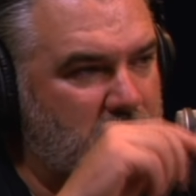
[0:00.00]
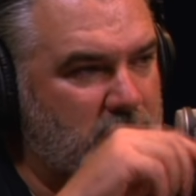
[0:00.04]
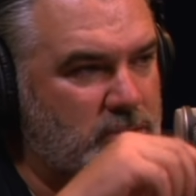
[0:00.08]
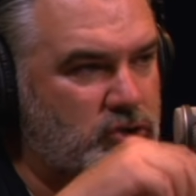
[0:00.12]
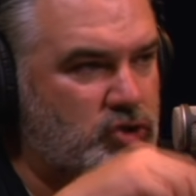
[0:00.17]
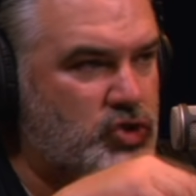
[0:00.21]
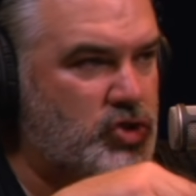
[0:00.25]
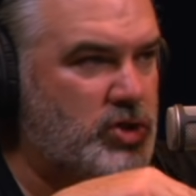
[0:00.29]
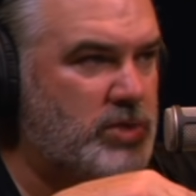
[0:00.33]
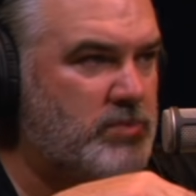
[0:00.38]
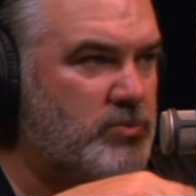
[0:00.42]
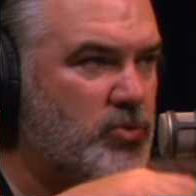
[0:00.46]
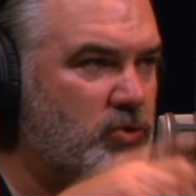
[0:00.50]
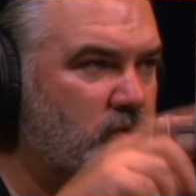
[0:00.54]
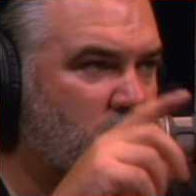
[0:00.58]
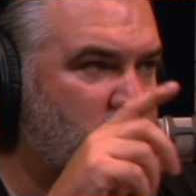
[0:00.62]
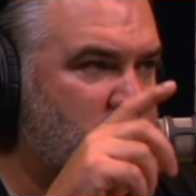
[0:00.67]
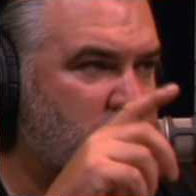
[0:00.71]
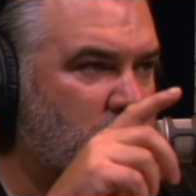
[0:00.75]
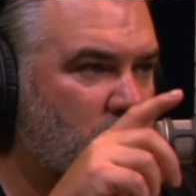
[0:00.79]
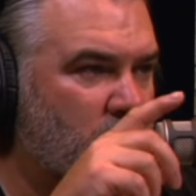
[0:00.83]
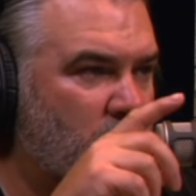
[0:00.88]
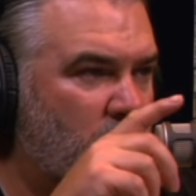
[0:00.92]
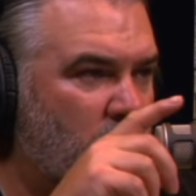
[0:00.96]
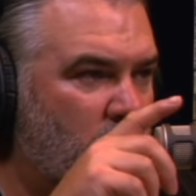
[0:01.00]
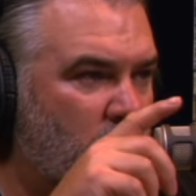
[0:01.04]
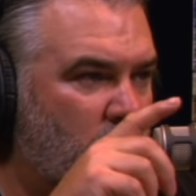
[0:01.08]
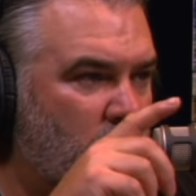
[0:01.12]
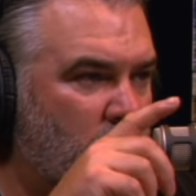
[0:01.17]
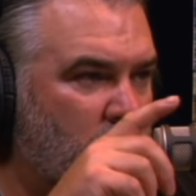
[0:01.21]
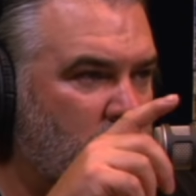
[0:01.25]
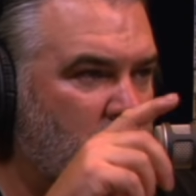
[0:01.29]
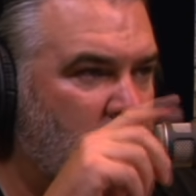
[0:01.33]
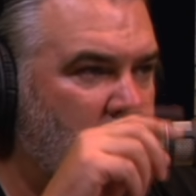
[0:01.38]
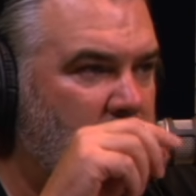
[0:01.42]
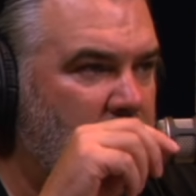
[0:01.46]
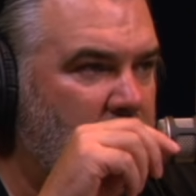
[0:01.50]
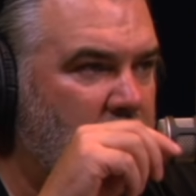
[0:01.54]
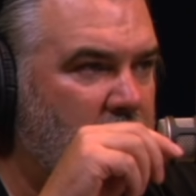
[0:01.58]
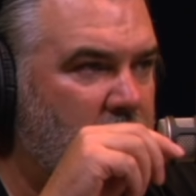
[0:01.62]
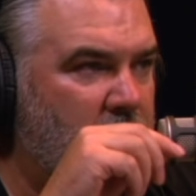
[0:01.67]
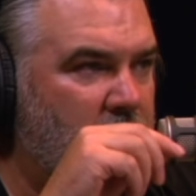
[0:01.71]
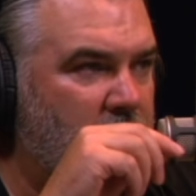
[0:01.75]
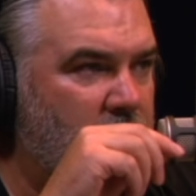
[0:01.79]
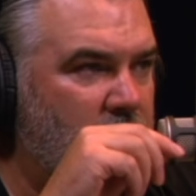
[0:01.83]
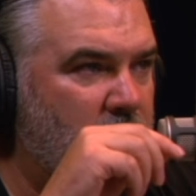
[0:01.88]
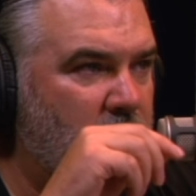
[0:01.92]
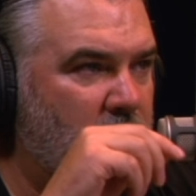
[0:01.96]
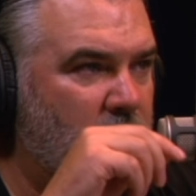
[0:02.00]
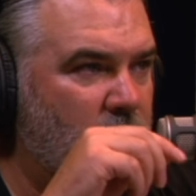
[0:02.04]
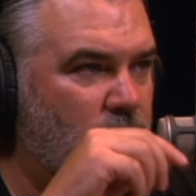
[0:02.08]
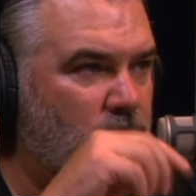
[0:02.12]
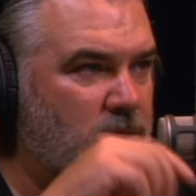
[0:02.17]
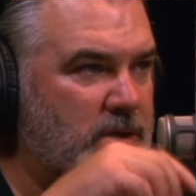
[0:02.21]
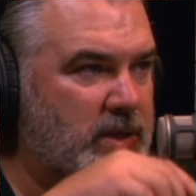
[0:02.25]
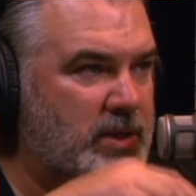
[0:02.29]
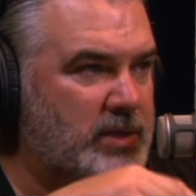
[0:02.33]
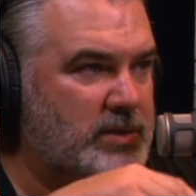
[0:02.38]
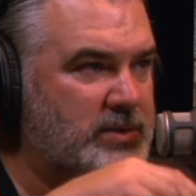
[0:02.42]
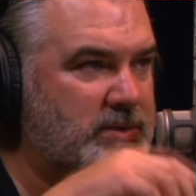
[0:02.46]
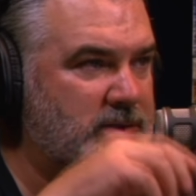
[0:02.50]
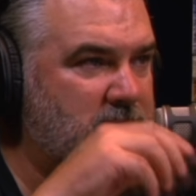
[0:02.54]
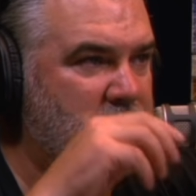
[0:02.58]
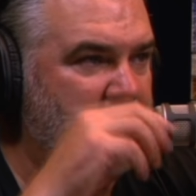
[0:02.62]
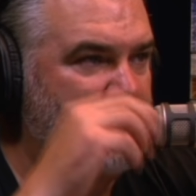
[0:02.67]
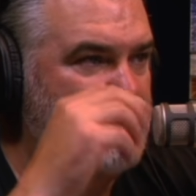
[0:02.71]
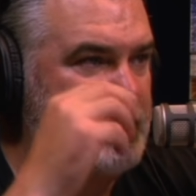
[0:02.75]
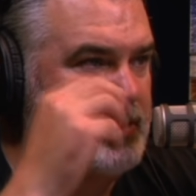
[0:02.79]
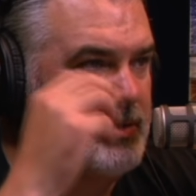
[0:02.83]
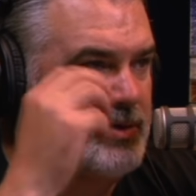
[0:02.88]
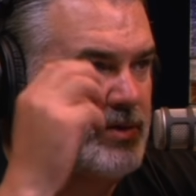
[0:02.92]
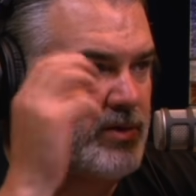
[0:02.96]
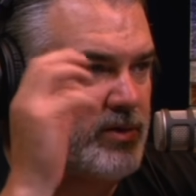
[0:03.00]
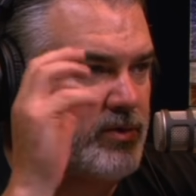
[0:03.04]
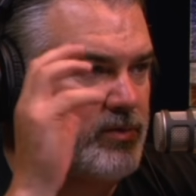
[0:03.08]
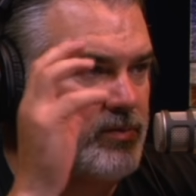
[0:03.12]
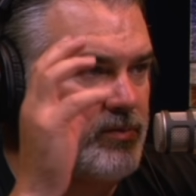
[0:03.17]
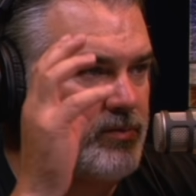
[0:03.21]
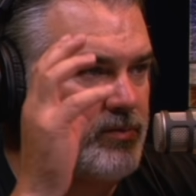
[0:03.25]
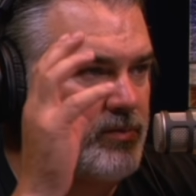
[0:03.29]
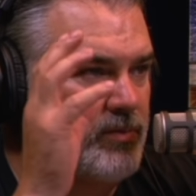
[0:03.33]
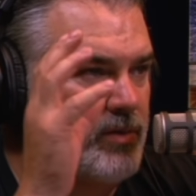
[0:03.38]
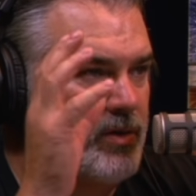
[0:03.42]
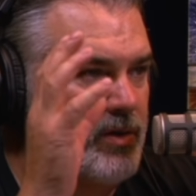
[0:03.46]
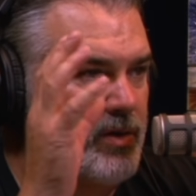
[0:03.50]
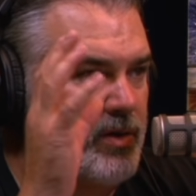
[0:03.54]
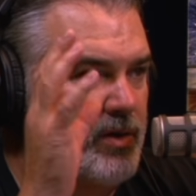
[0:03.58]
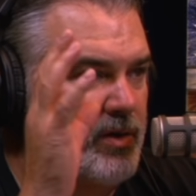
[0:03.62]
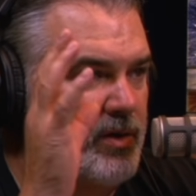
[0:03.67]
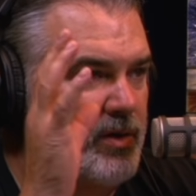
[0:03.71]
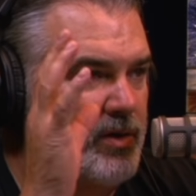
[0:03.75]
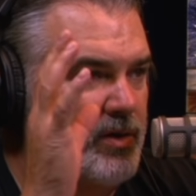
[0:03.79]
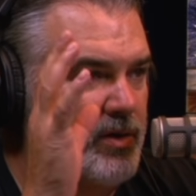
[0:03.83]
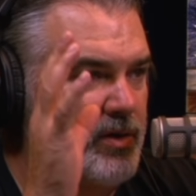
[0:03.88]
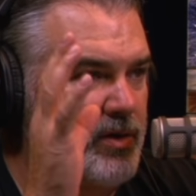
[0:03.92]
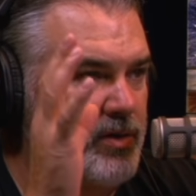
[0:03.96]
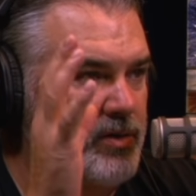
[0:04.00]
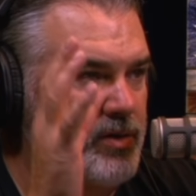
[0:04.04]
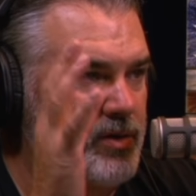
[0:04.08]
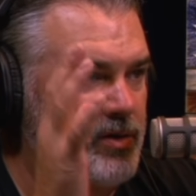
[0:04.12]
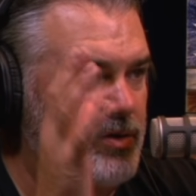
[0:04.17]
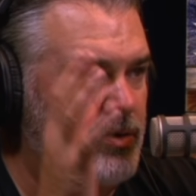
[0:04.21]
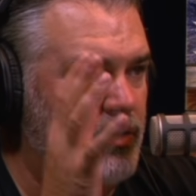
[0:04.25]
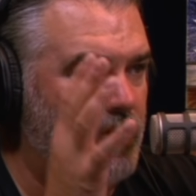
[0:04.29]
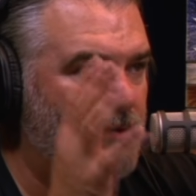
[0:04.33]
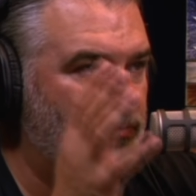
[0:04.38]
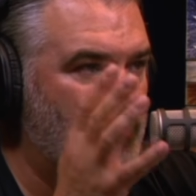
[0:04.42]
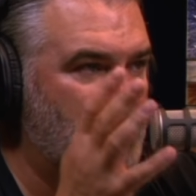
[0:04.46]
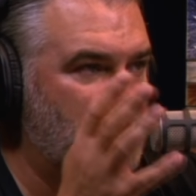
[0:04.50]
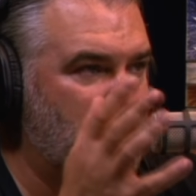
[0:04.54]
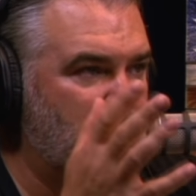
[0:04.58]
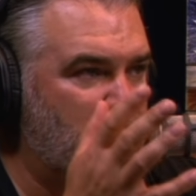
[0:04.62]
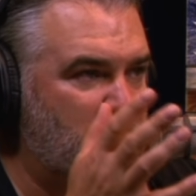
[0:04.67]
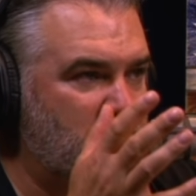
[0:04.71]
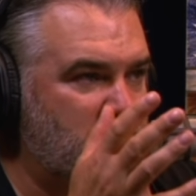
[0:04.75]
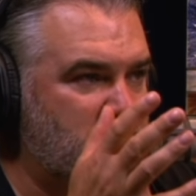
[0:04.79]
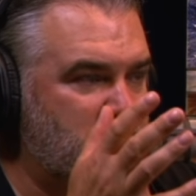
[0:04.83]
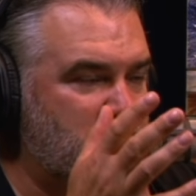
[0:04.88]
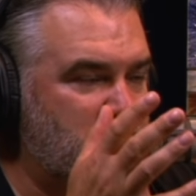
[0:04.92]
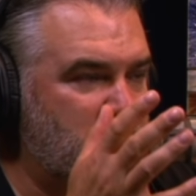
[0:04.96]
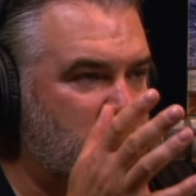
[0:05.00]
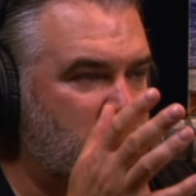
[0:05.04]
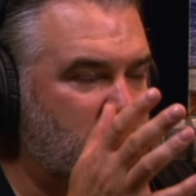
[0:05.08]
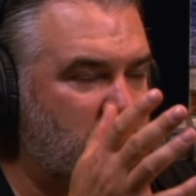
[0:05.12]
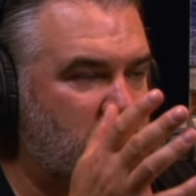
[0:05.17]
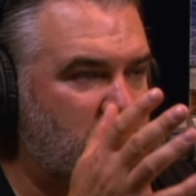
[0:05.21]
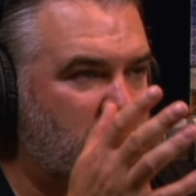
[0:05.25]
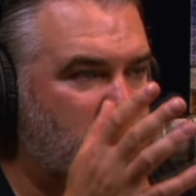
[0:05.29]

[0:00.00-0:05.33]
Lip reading: she moves along and we can see, you know, the COVID-19